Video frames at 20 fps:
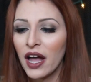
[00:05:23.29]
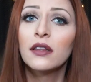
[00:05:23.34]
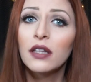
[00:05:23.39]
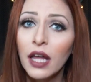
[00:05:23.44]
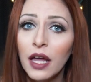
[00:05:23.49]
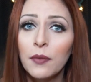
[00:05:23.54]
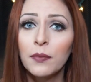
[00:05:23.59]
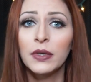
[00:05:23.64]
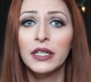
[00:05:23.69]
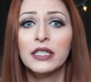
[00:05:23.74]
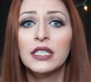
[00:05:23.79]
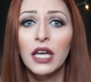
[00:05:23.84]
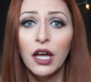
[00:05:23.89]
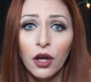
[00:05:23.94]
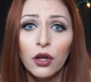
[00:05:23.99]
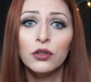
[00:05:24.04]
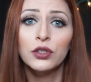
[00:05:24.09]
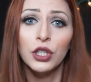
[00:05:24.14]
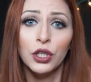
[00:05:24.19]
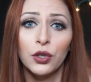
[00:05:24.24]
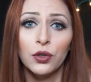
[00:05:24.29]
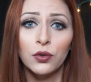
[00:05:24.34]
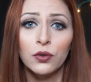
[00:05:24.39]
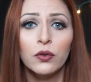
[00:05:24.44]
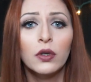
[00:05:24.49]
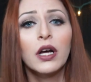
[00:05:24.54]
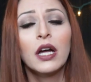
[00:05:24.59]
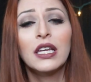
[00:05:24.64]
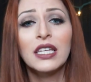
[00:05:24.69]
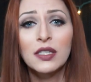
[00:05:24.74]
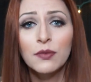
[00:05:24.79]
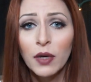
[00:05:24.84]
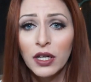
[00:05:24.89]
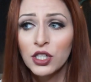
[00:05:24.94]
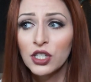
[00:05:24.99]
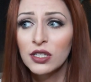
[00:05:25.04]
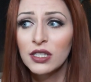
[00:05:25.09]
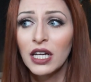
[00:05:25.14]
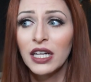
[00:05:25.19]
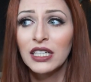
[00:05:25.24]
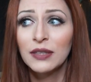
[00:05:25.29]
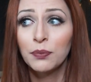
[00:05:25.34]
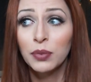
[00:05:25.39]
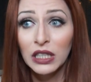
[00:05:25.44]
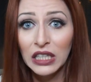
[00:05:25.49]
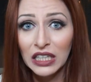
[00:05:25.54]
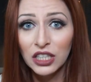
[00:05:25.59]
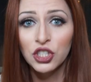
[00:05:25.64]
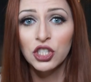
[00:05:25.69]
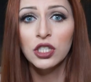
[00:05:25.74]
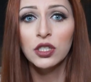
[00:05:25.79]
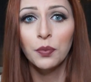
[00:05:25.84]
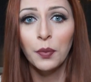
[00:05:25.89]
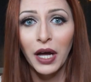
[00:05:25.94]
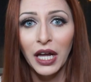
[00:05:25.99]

Let me tell you, as much as I bleached